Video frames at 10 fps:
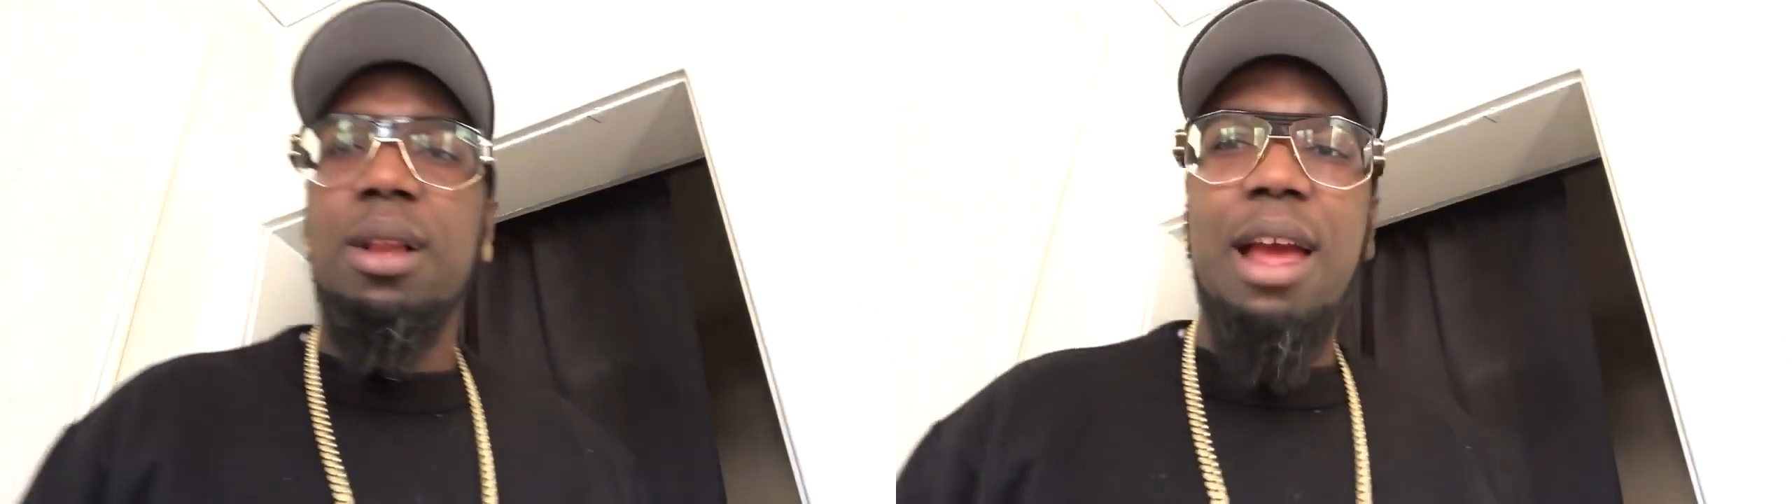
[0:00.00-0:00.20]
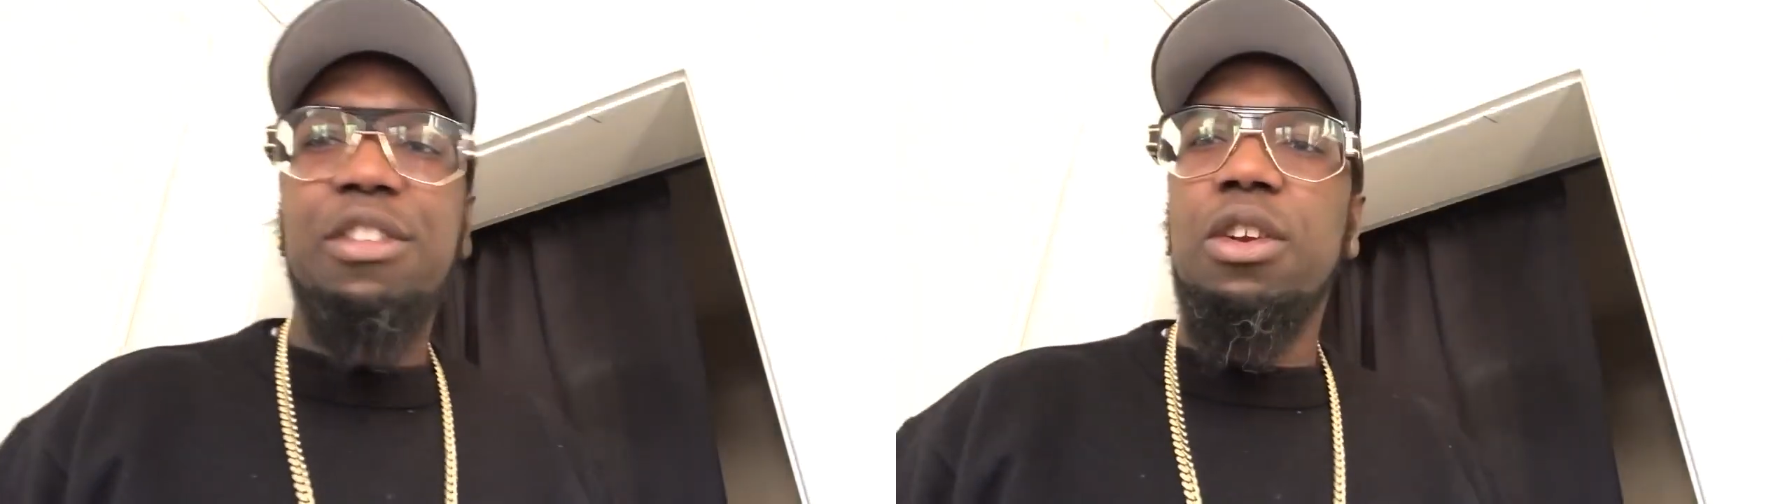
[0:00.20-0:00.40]

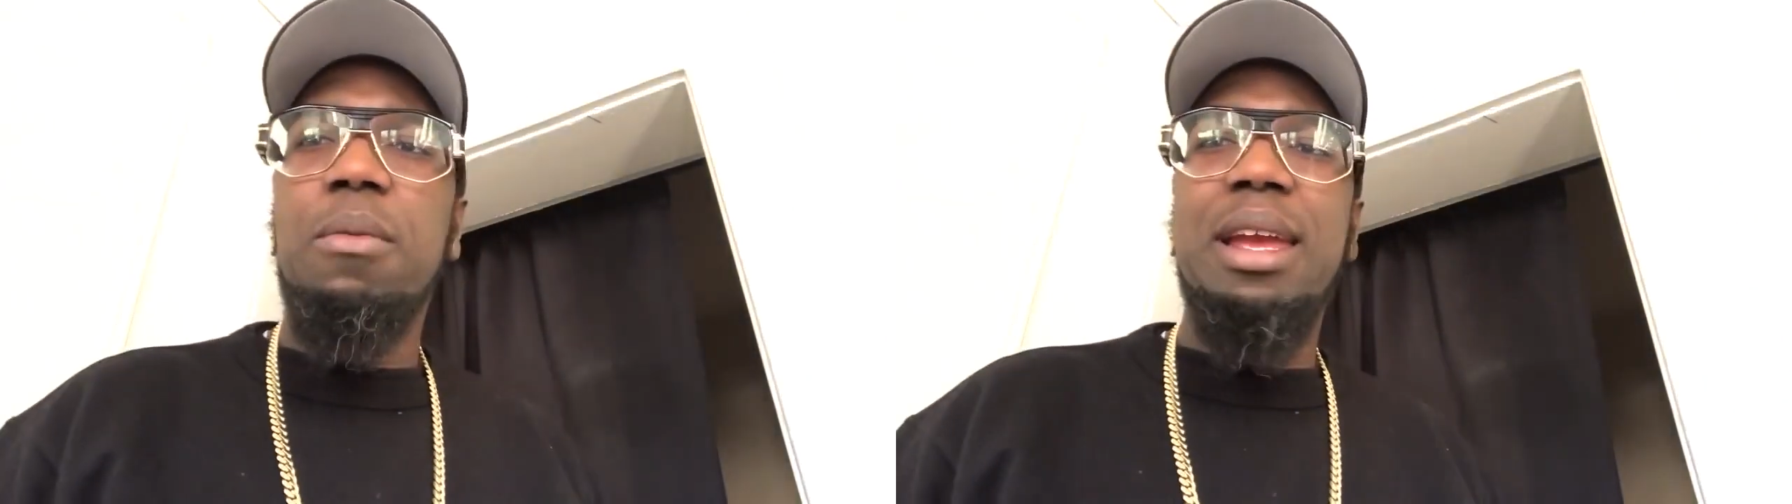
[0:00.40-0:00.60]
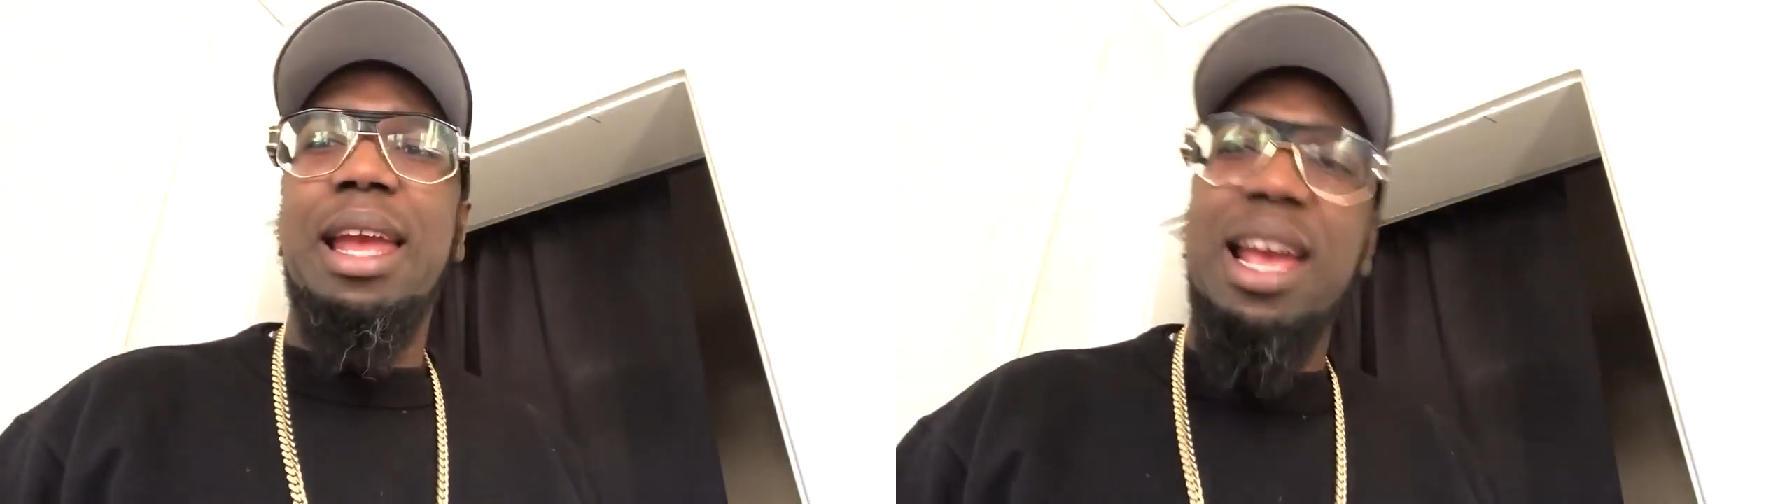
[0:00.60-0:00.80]
That shit
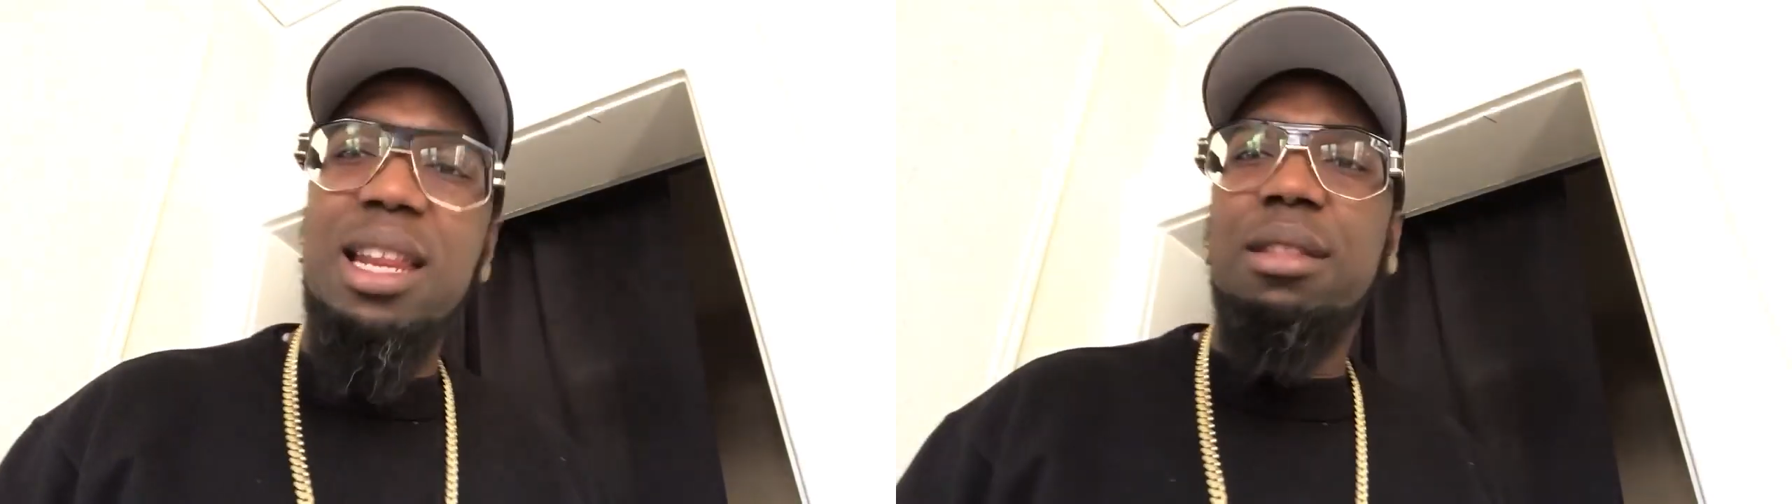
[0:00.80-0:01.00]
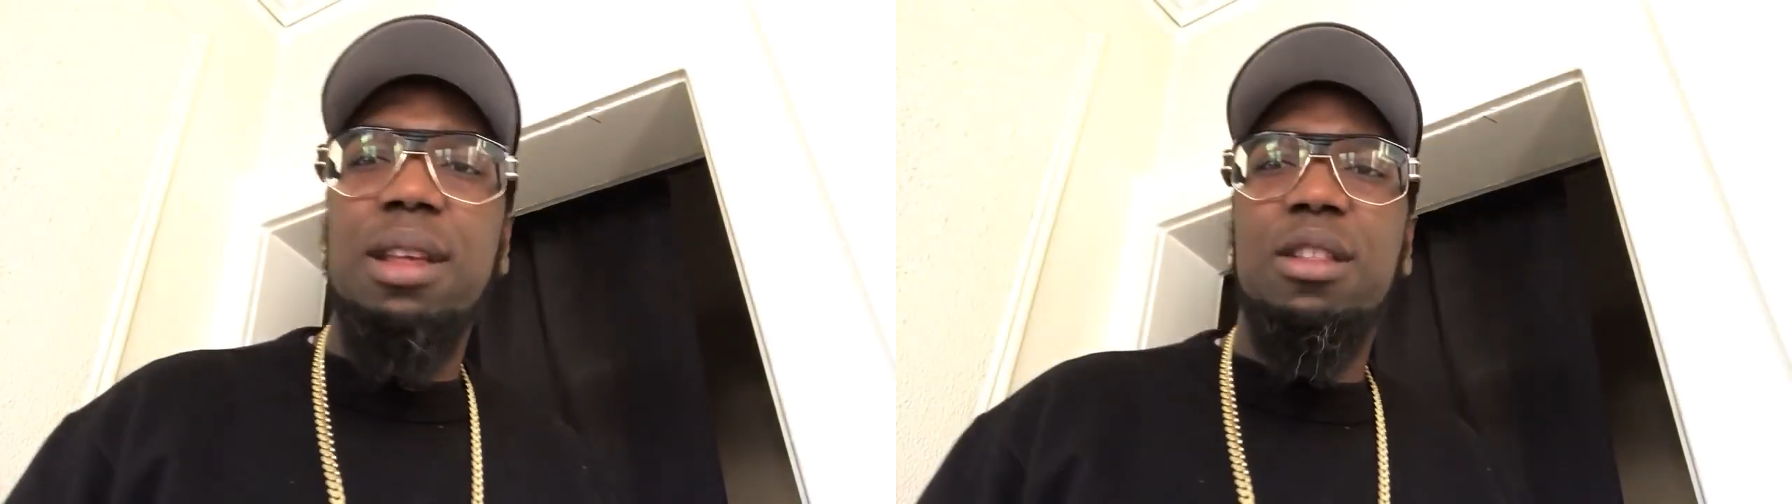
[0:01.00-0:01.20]
don't make
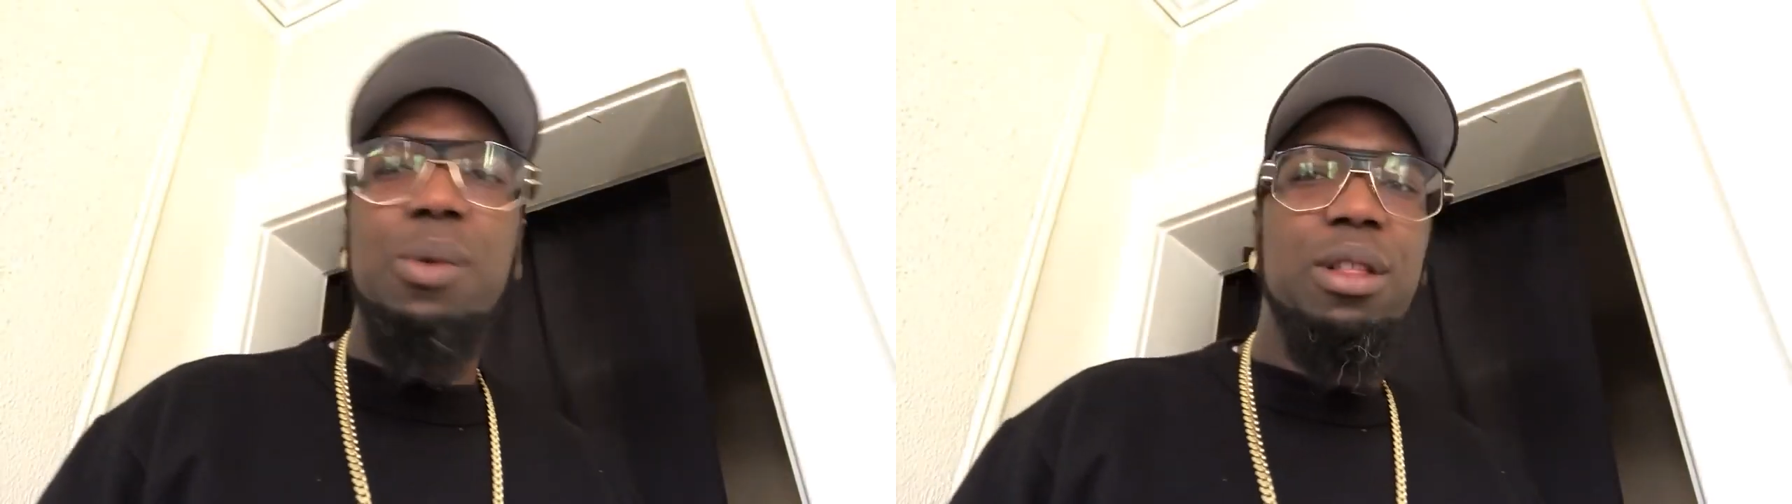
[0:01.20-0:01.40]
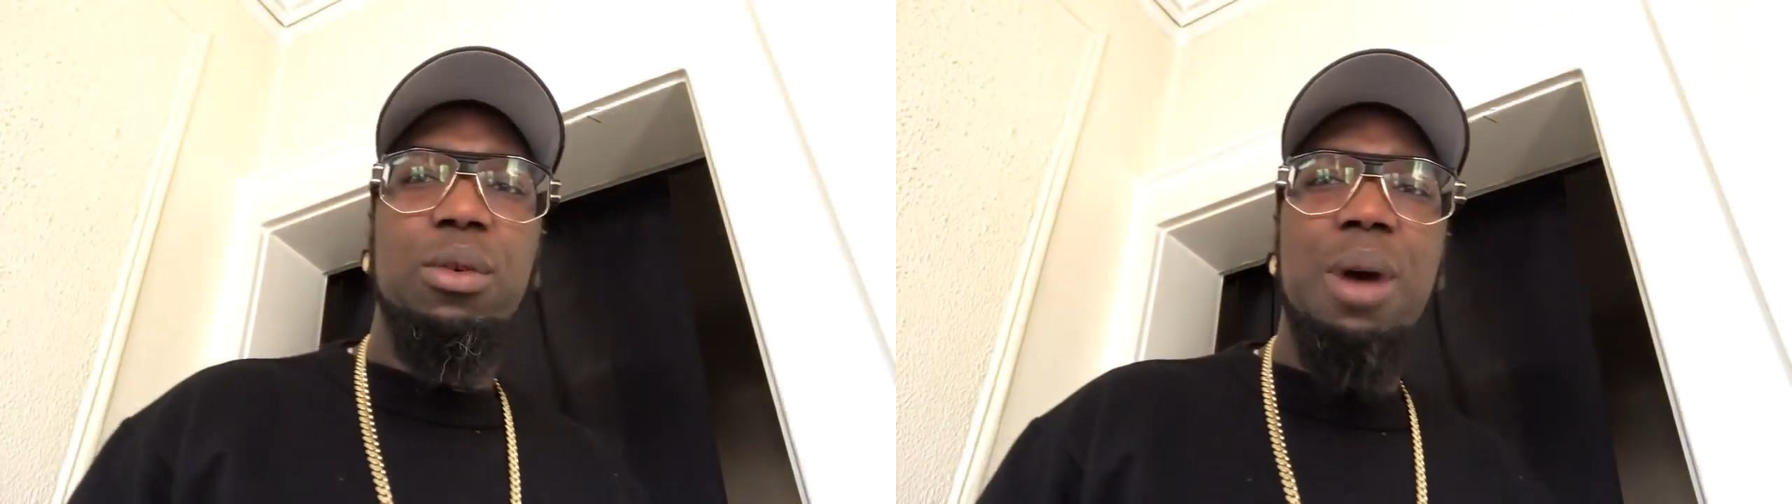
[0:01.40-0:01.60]
any sense
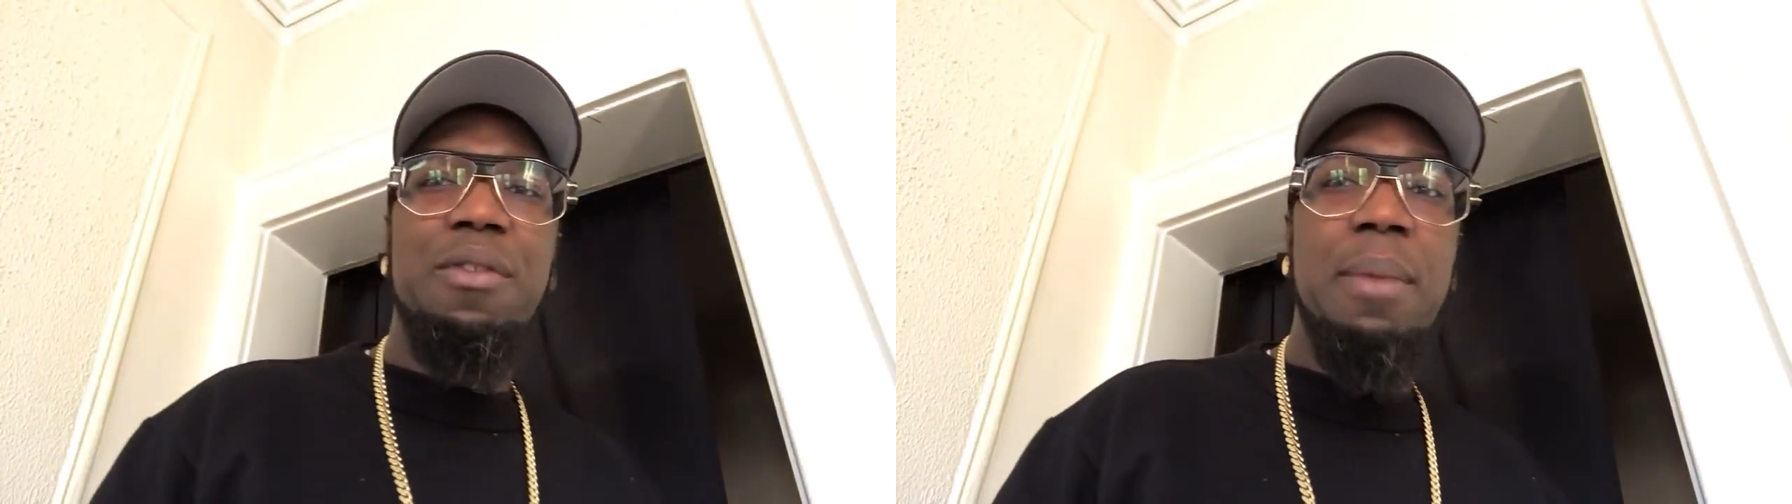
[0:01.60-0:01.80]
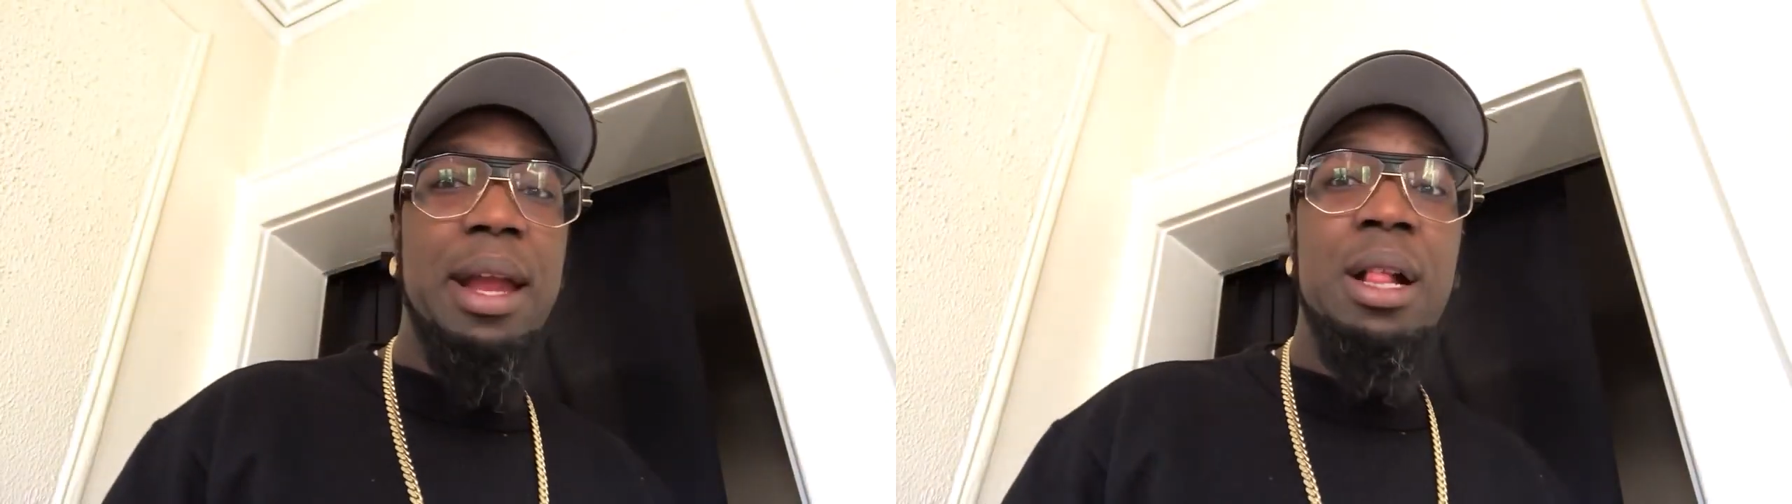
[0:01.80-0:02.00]

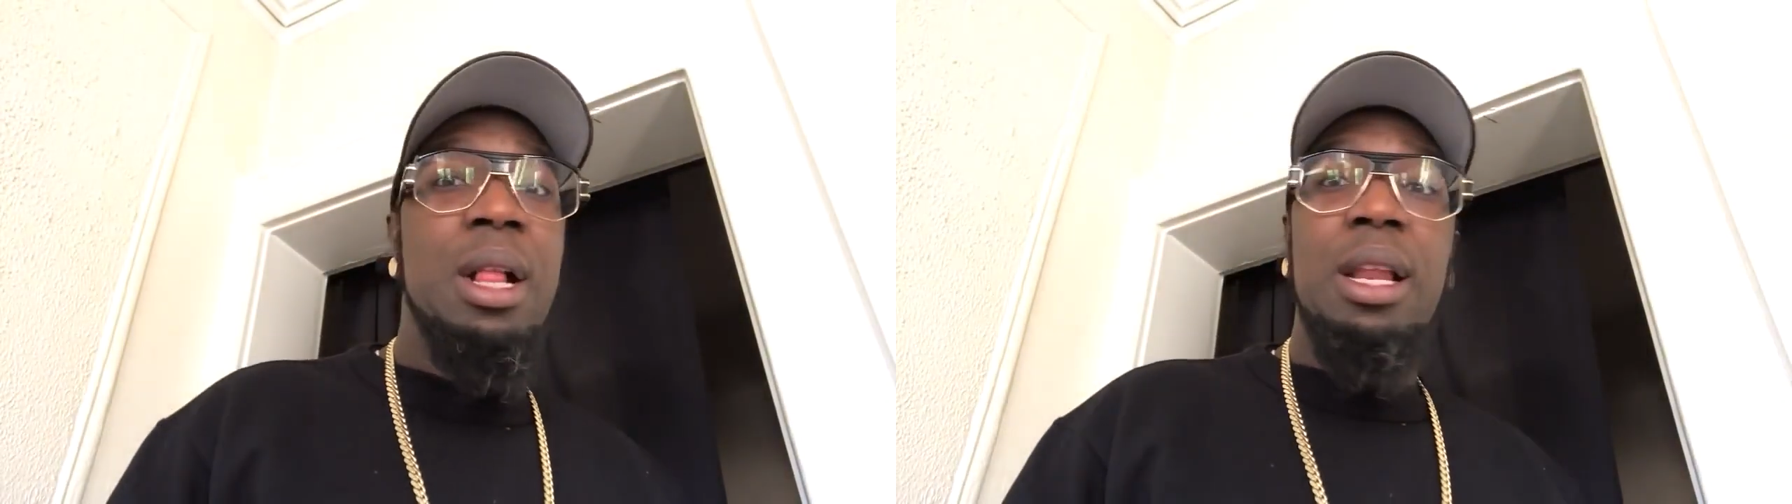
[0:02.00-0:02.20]
whatsoever, man.